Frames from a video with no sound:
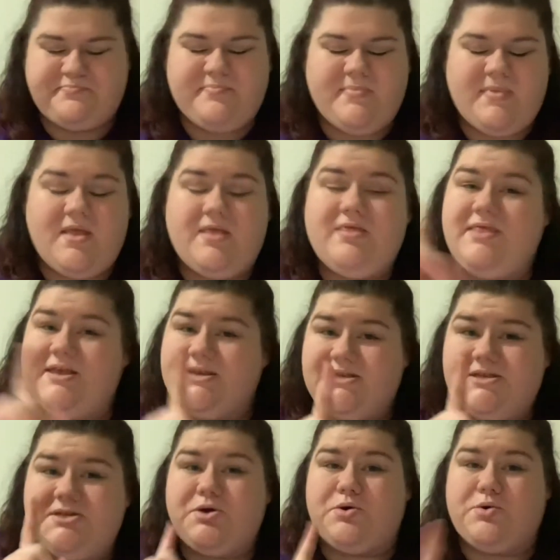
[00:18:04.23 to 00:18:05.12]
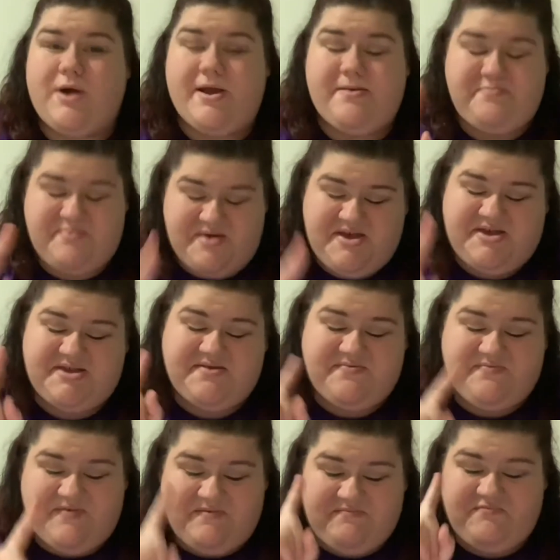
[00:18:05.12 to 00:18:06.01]
This is a great piece
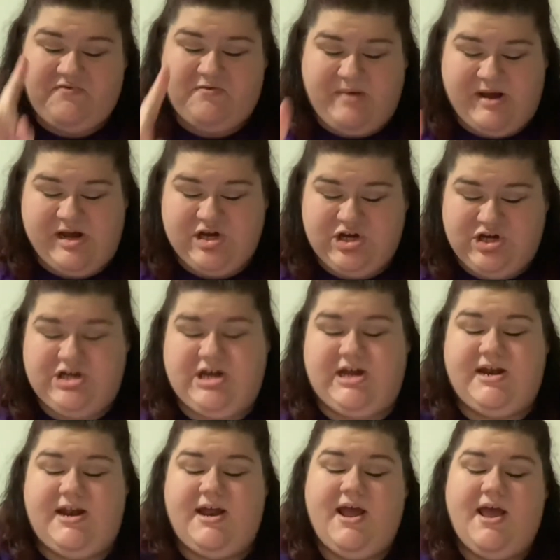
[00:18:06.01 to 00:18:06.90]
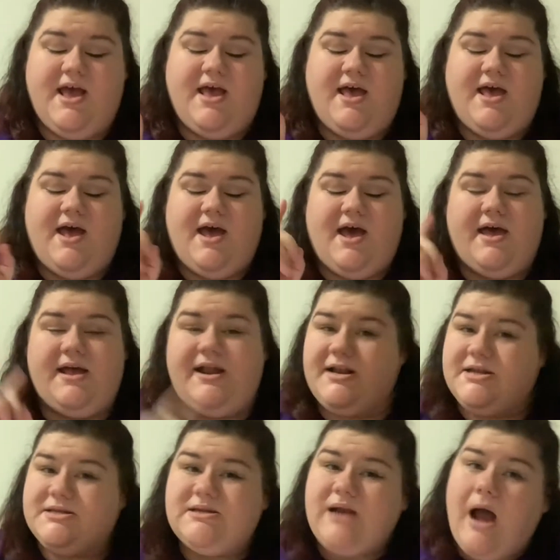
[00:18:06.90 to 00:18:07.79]
of information. It
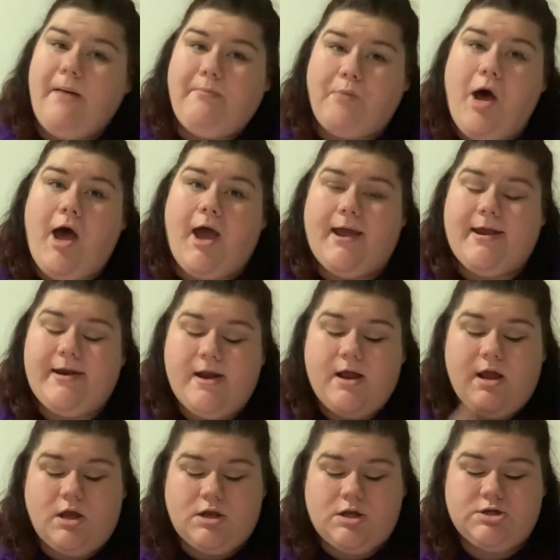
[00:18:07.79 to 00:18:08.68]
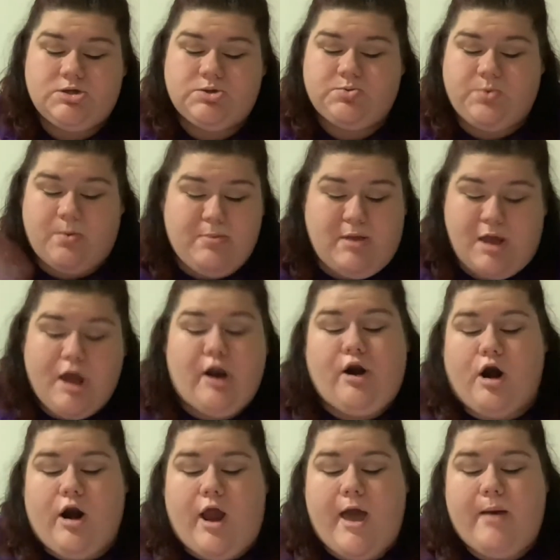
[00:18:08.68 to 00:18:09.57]
is not mine. It is from the
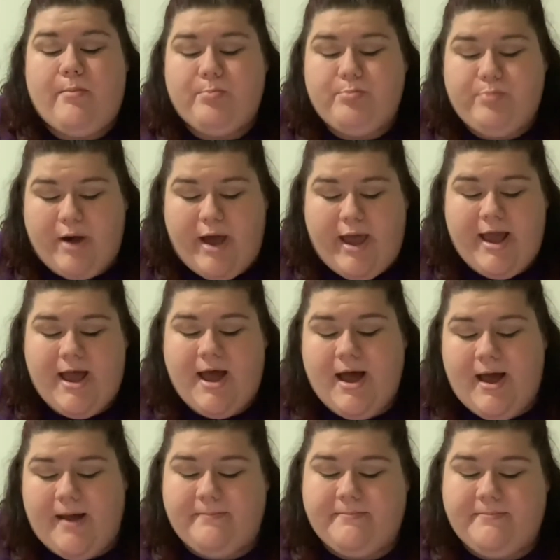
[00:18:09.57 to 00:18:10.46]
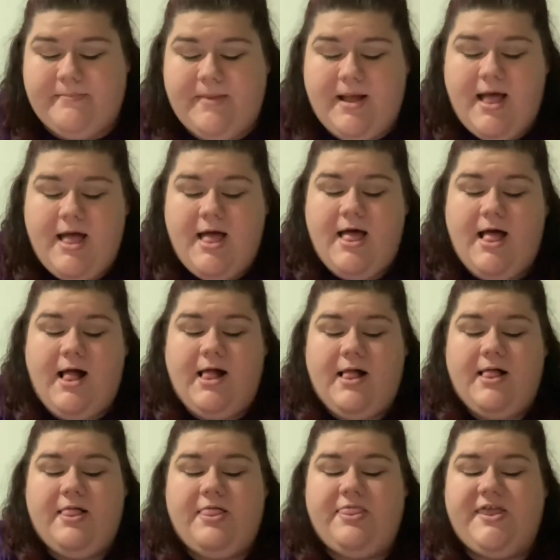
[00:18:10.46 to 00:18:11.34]
internet. But
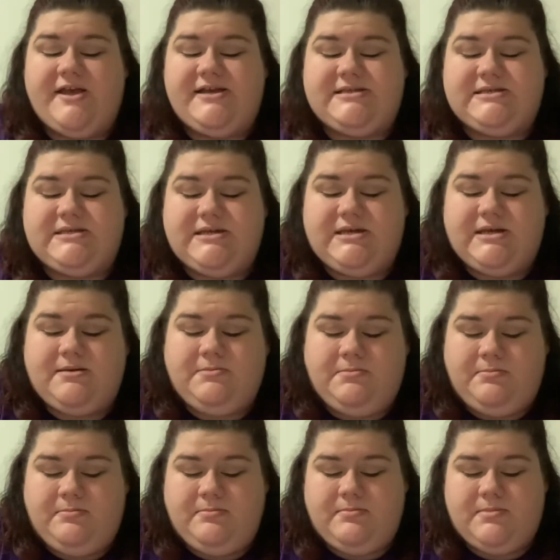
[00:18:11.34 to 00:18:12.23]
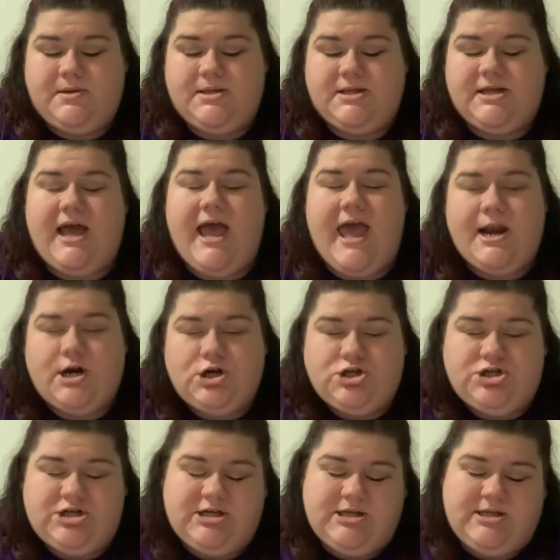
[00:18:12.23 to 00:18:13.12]
the
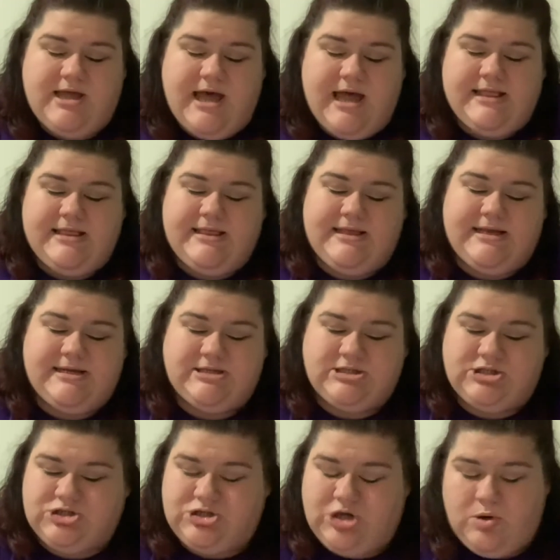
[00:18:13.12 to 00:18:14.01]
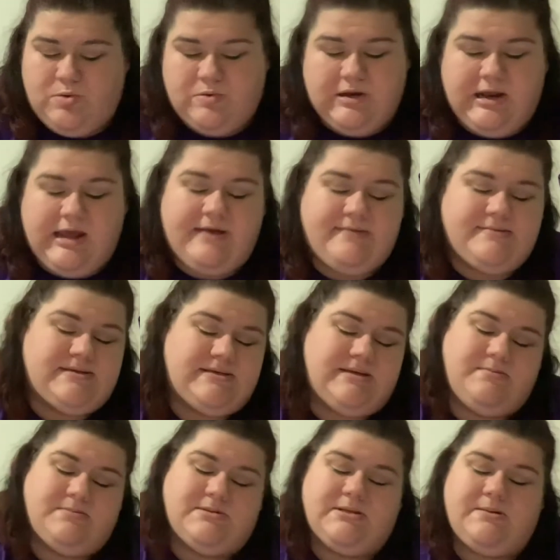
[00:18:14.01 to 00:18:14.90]
energy that this stone gives
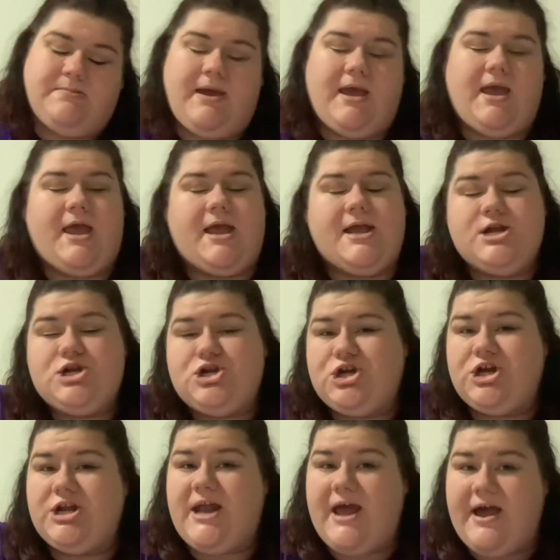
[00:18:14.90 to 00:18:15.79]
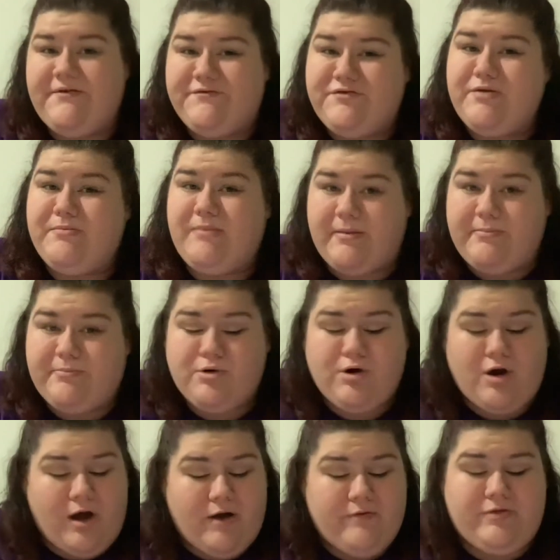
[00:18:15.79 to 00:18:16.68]
seems to make each and every member
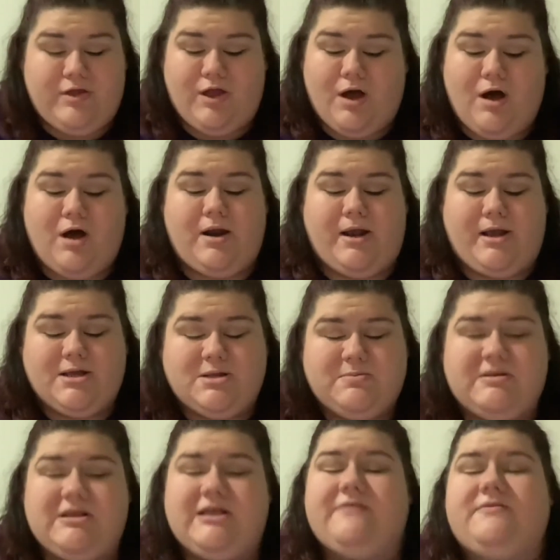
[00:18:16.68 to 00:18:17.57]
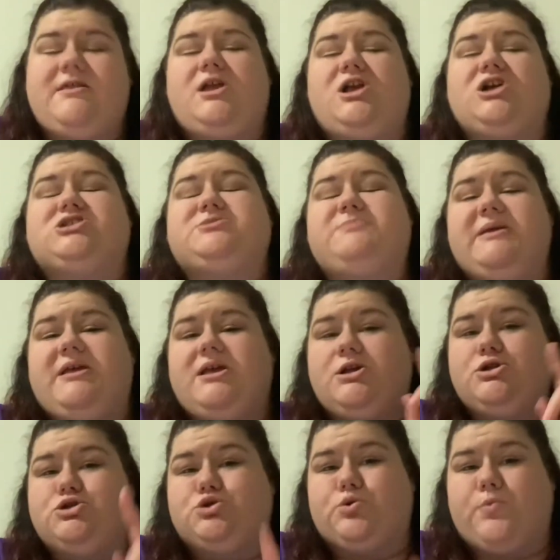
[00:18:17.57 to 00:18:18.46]
of the audience believe that you're
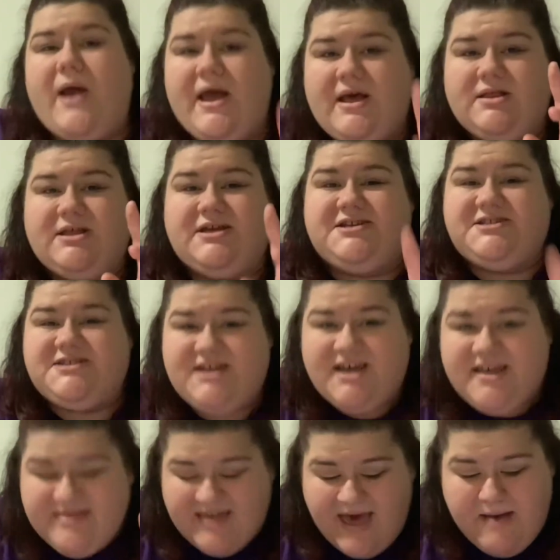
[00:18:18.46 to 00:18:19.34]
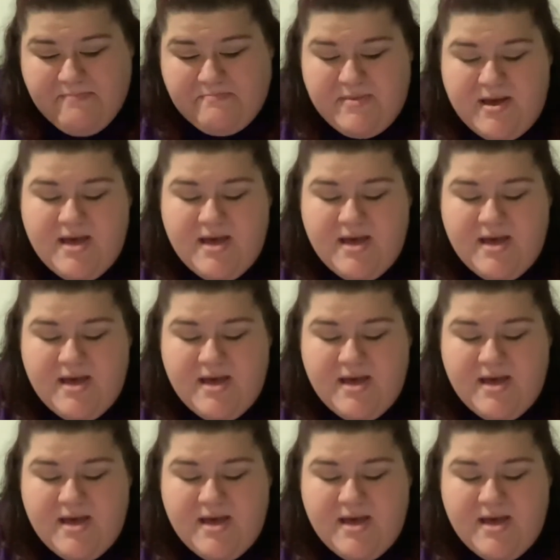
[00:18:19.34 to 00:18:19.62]
speaking directly to them.